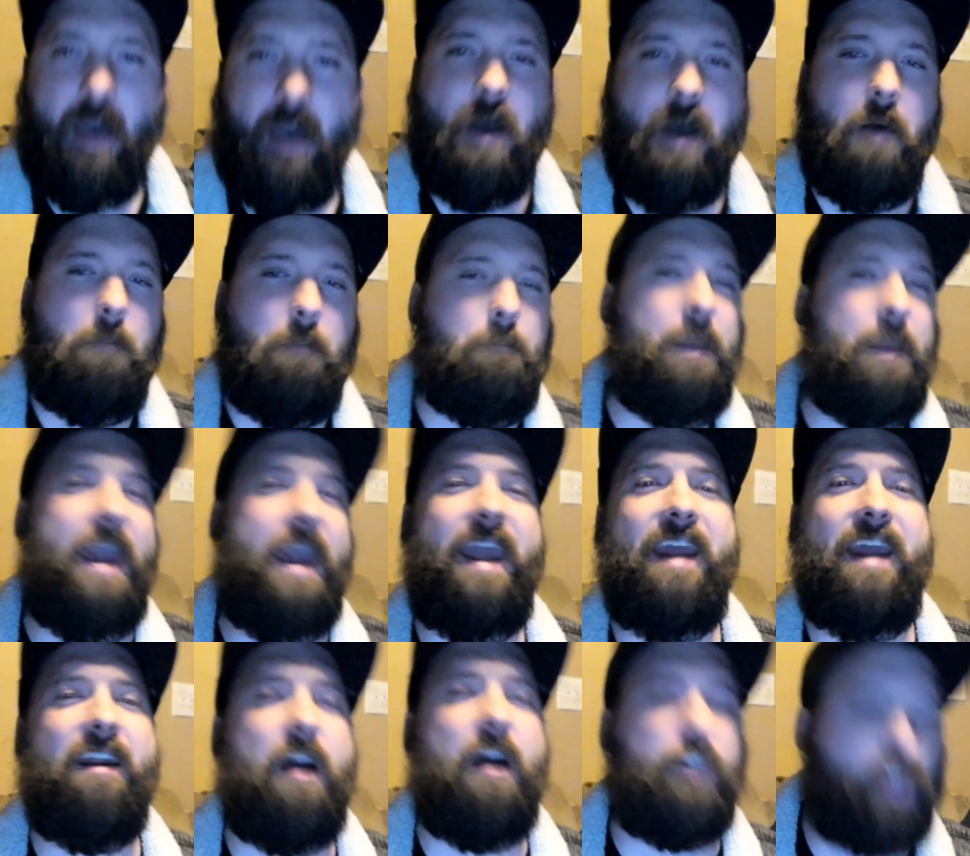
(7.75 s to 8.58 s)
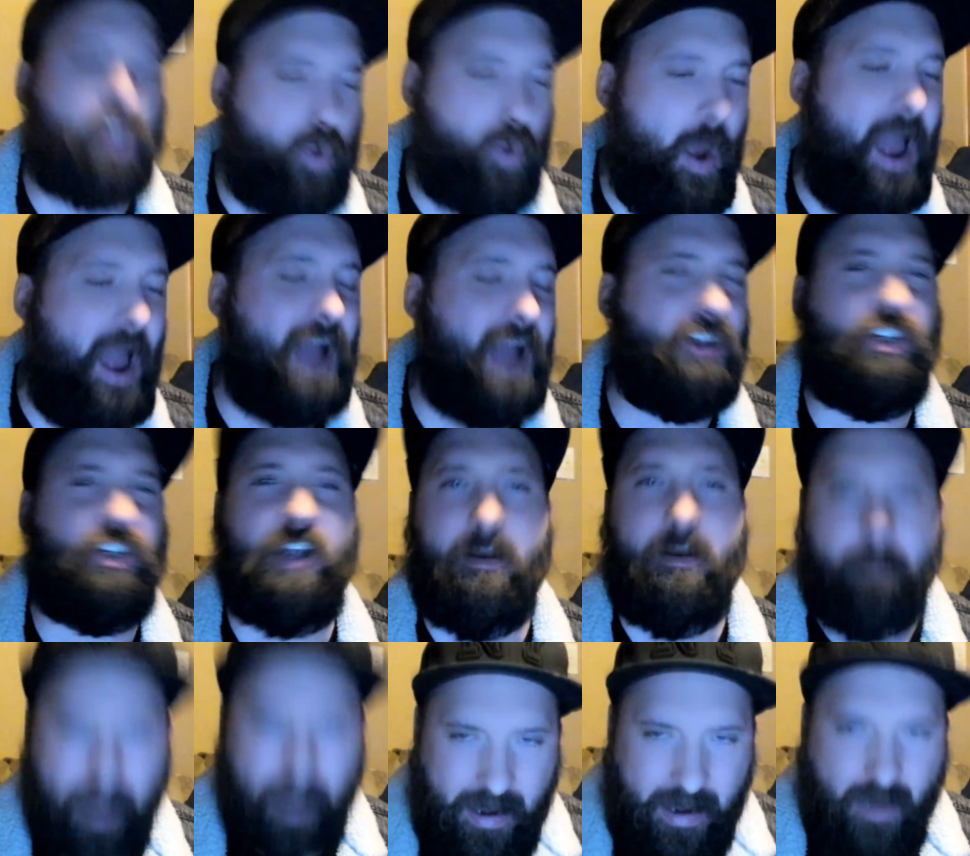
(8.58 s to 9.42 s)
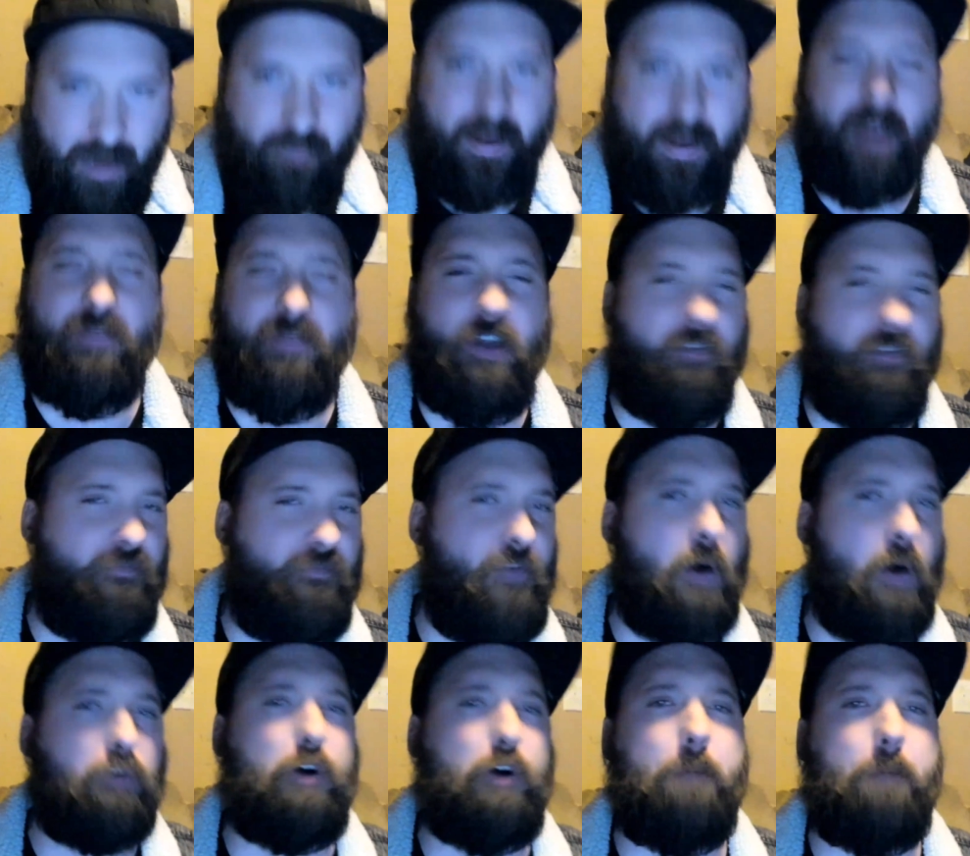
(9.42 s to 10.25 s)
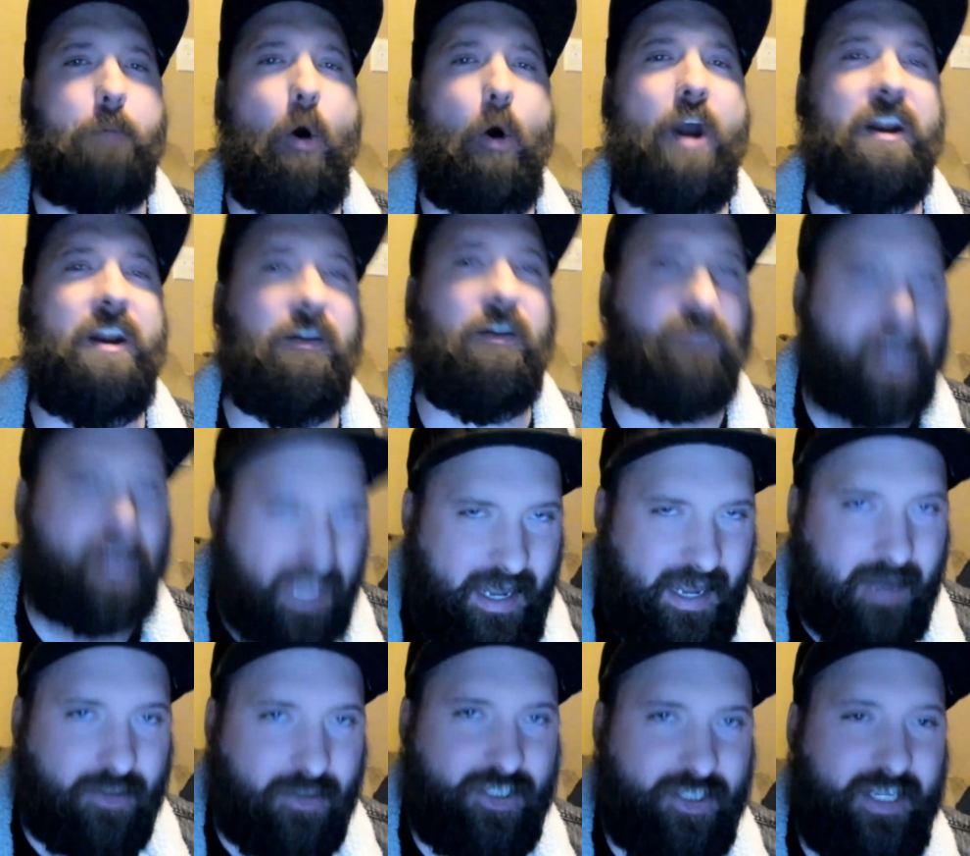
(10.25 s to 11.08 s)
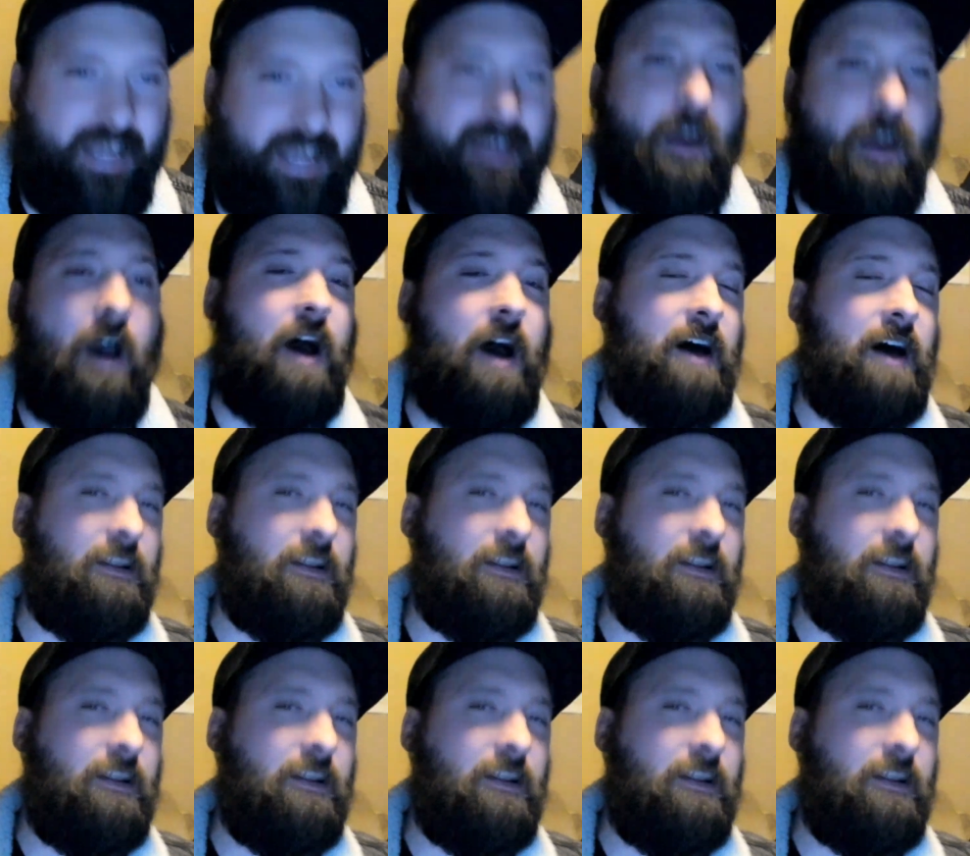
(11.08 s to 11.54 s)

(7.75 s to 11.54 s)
main attraction, main event, the focal point of TLC.